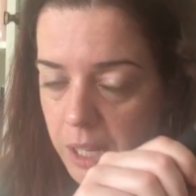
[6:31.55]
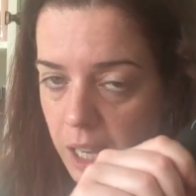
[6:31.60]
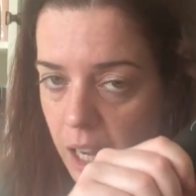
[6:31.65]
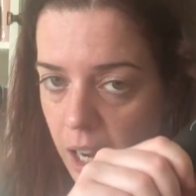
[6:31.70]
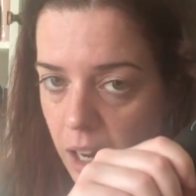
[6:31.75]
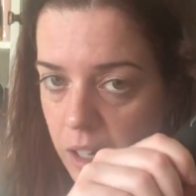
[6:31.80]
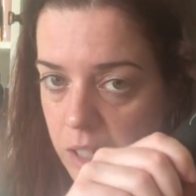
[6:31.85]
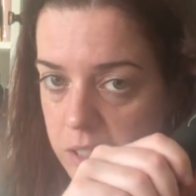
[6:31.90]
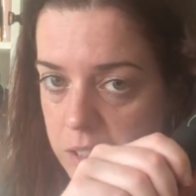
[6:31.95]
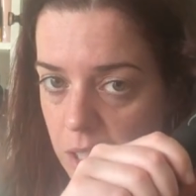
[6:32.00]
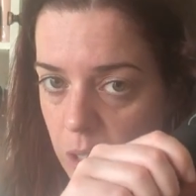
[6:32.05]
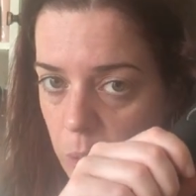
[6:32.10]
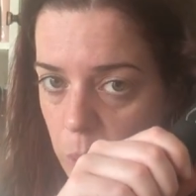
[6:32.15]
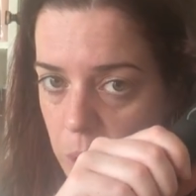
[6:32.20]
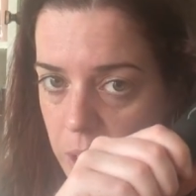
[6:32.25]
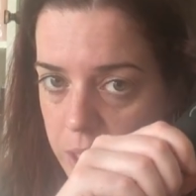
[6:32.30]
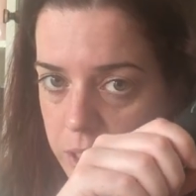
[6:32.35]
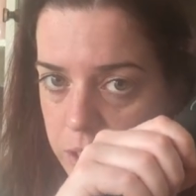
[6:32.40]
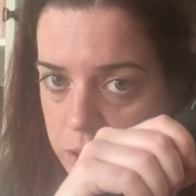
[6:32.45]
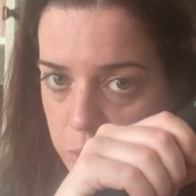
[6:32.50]
hair because I
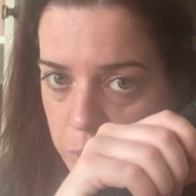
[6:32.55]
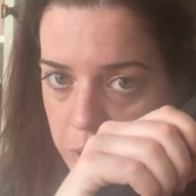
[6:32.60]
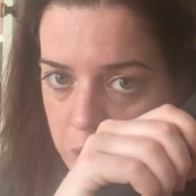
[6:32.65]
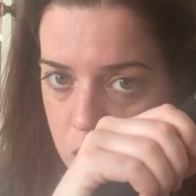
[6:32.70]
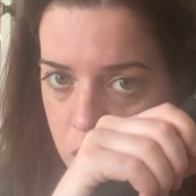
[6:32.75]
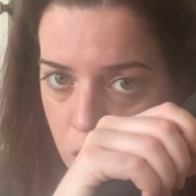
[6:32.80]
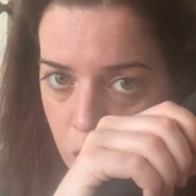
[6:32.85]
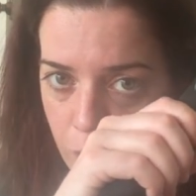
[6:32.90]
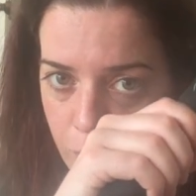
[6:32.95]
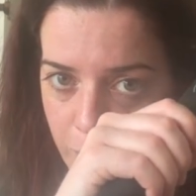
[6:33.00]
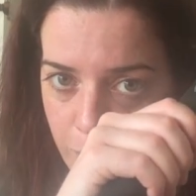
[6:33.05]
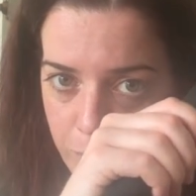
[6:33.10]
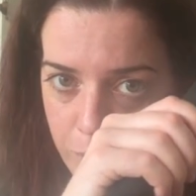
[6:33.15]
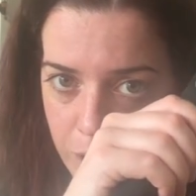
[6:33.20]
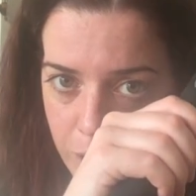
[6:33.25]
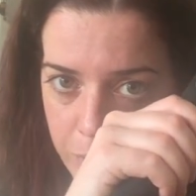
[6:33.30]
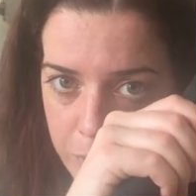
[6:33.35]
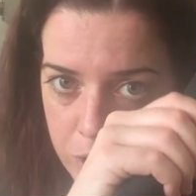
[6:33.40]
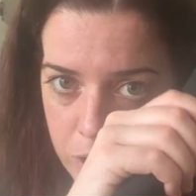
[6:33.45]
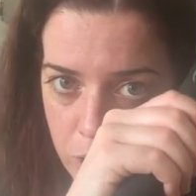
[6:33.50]
wanted to make sure if I'm
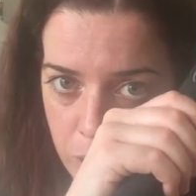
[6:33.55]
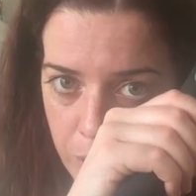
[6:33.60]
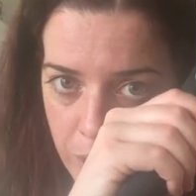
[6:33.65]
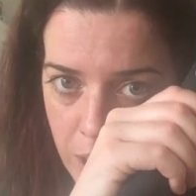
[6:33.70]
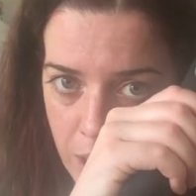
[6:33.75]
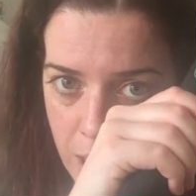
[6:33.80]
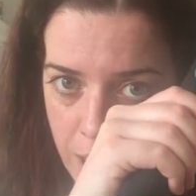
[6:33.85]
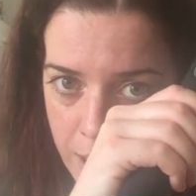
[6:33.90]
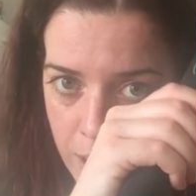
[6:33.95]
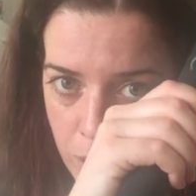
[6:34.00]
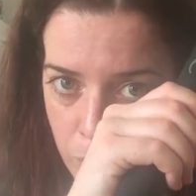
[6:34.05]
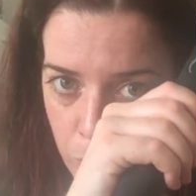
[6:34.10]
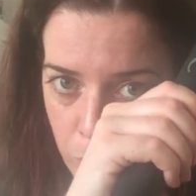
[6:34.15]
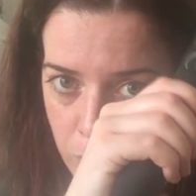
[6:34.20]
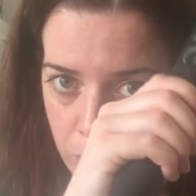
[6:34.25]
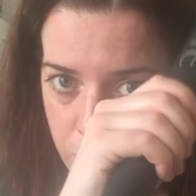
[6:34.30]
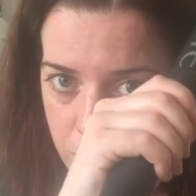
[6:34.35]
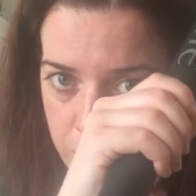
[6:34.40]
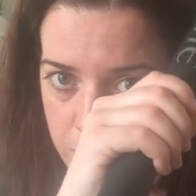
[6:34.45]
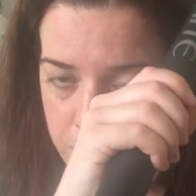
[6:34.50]
gonna be doing iron
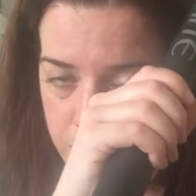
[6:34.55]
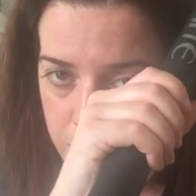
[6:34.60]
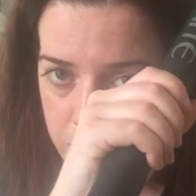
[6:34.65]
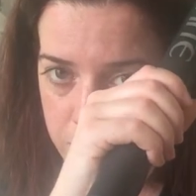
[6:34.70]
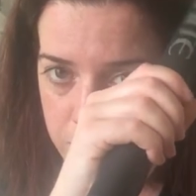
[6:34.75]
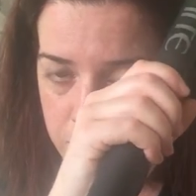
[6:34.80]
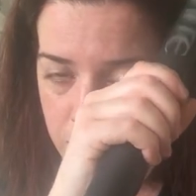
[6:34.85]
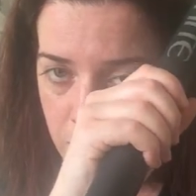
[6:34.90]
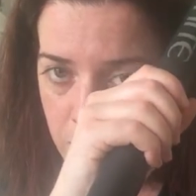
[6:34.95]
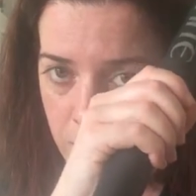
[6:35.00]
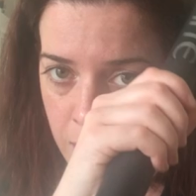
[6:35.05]
work like this